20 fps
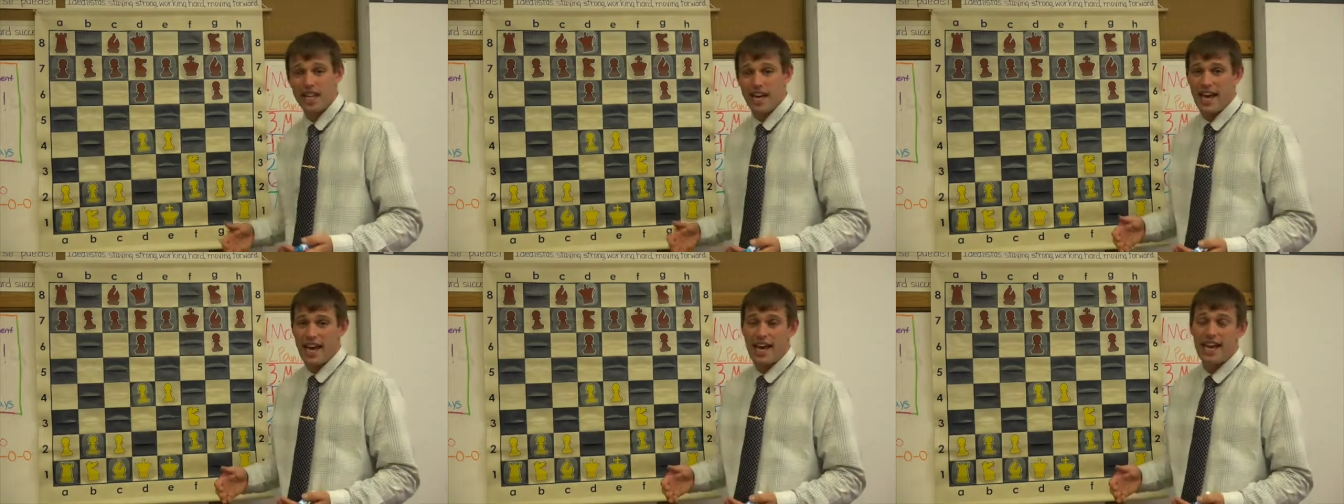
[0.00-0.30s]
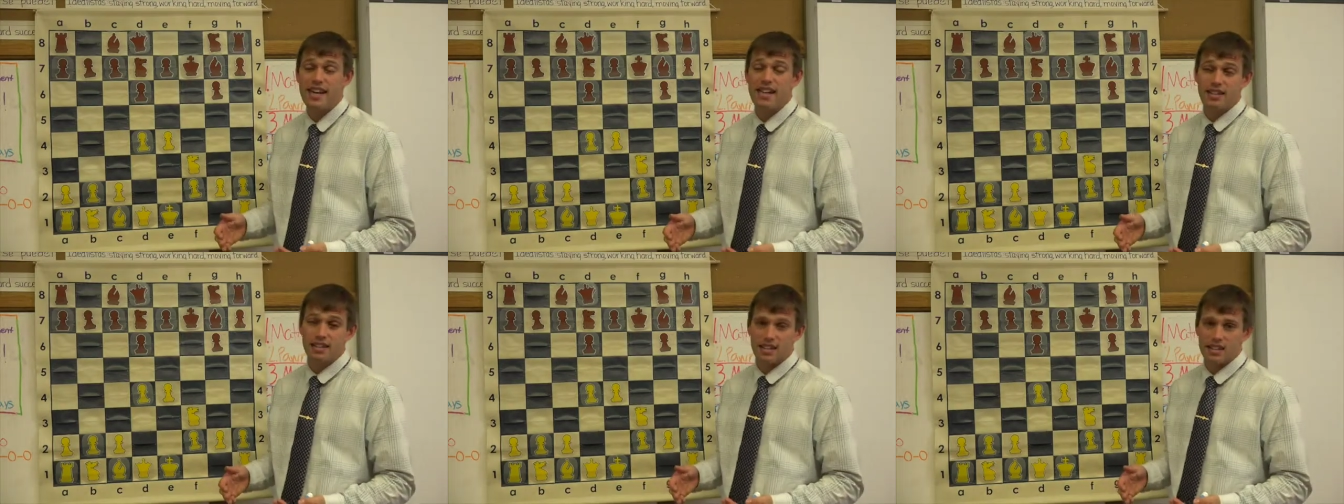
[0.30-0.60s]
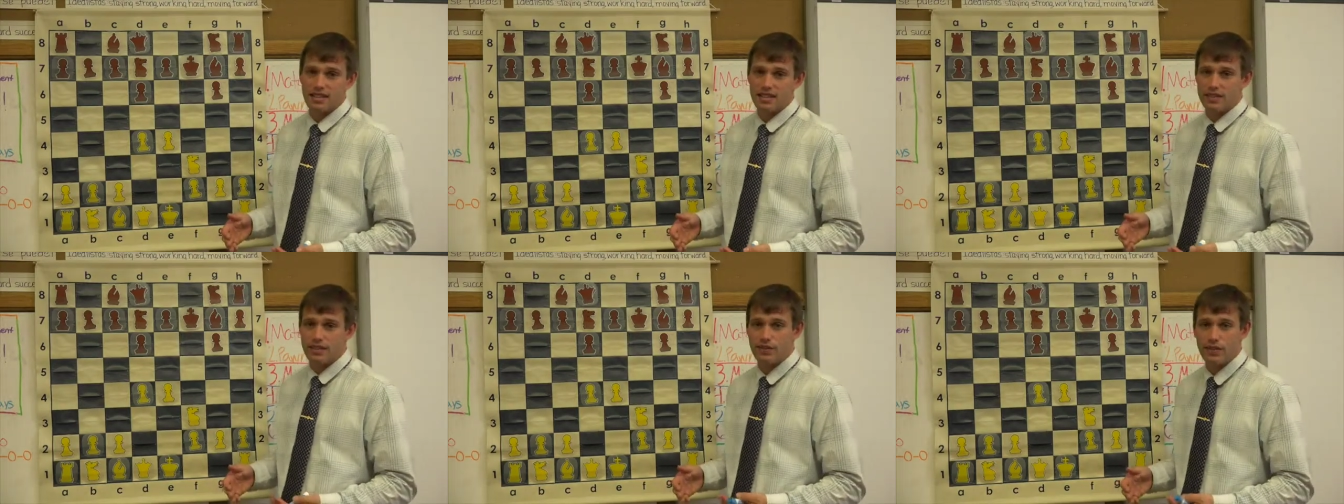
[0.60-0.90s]
ahead at
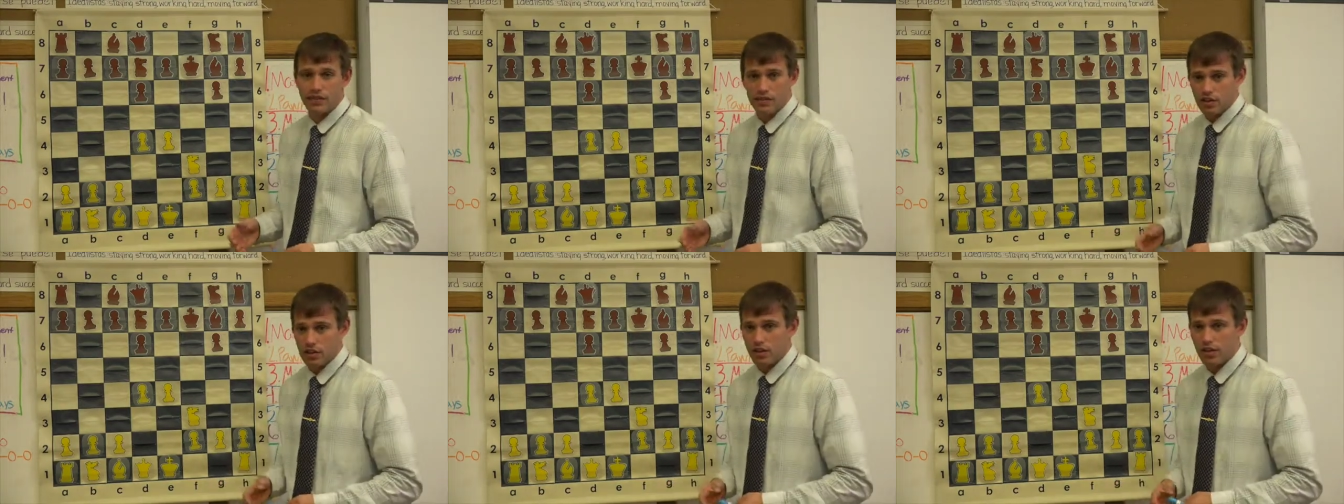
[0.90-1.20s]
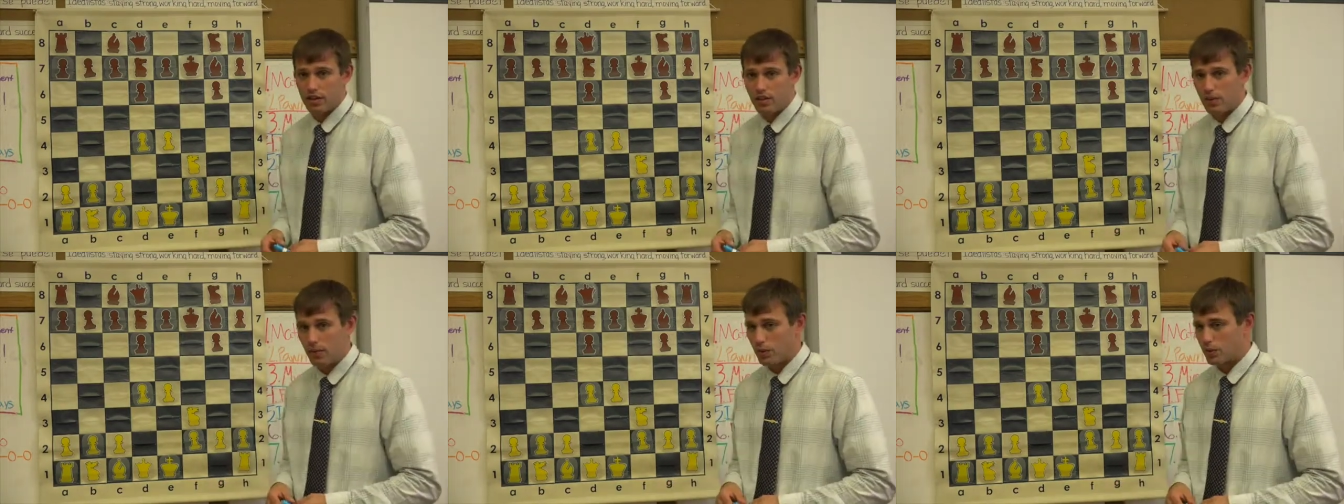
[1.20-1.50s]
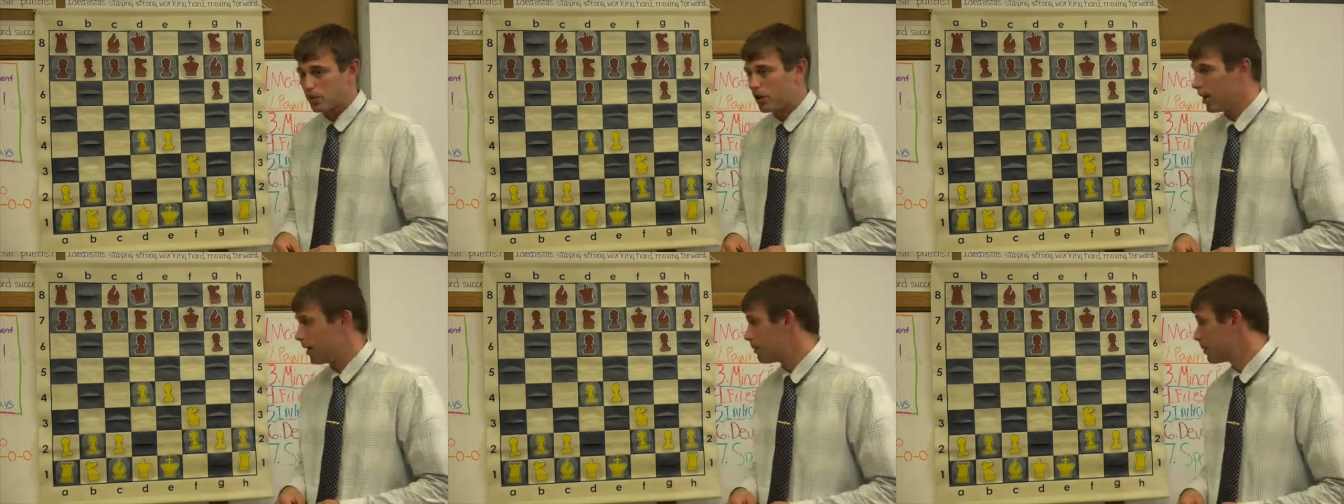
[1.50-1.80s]
least, even if they're not the
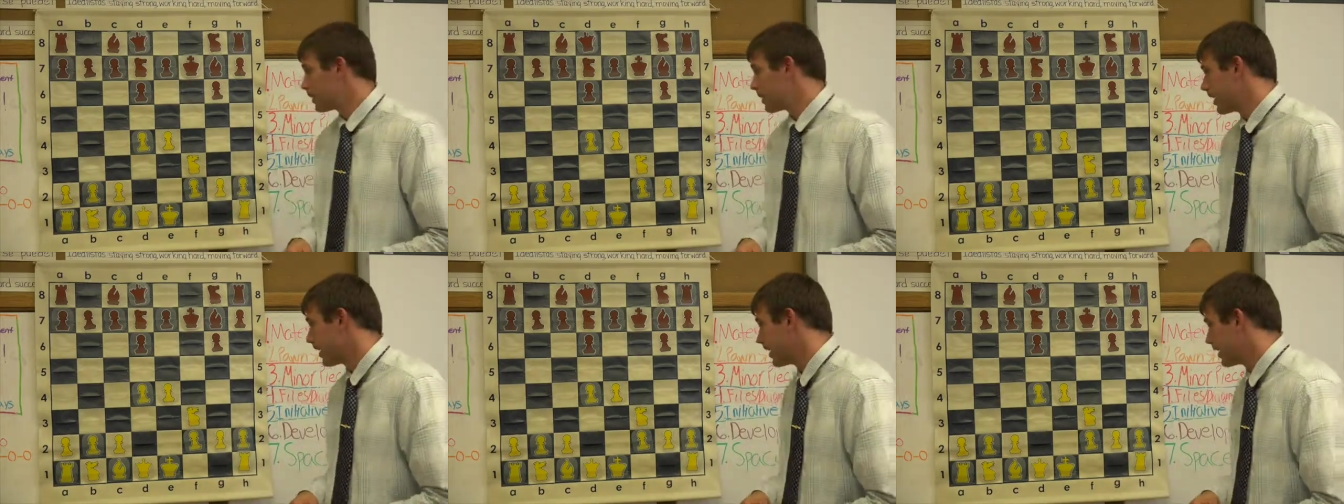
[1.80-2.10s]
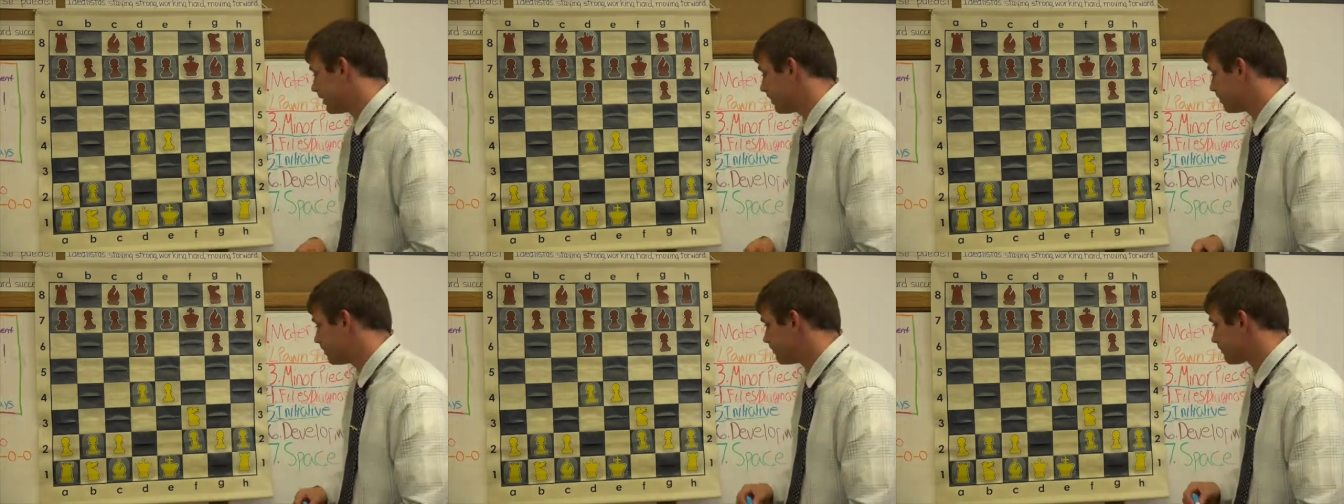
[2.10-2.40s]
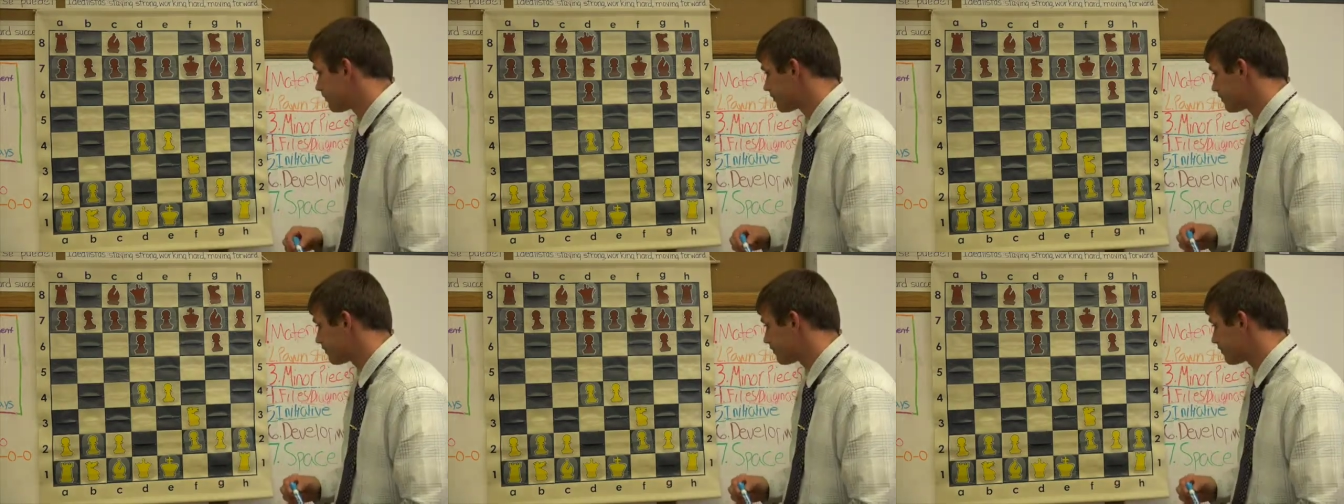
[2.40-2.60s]
most complicated.